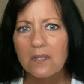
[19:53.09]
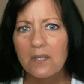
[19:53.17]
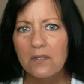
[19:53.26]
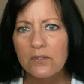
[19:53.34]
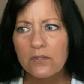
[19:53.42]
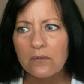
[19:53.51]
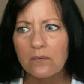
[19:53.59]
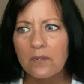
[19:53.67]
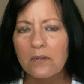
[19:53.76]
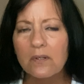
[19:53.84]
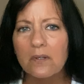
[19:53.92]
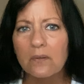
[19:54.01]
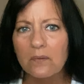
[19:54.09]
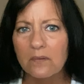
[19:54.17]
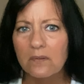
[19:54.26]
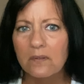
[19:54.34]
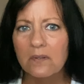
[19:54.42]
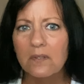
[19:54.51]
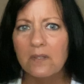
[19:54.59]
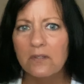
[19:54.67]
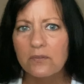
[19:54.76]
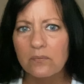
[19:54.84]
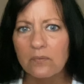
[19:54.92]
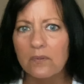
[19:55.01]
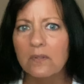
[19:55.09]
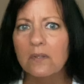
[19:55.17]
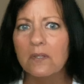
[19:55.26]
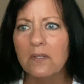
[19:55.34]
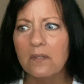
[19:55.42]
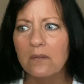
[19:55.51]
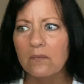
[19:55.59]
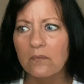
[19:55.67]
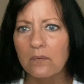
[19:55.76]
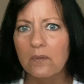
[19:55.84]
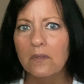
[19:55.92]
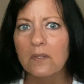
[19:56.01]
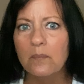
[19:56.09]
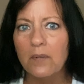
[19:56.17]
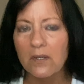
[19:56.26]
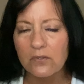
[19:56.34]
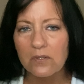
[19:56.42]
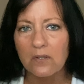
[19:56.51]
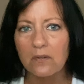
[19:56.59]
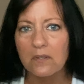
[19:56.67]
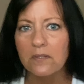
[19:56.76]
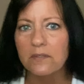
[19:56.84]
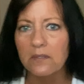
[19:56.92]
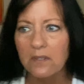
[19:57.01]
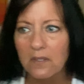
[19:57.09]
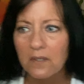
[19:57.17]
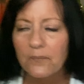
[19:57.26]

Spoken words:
He's a weirdo. He's really, really batshit crazy.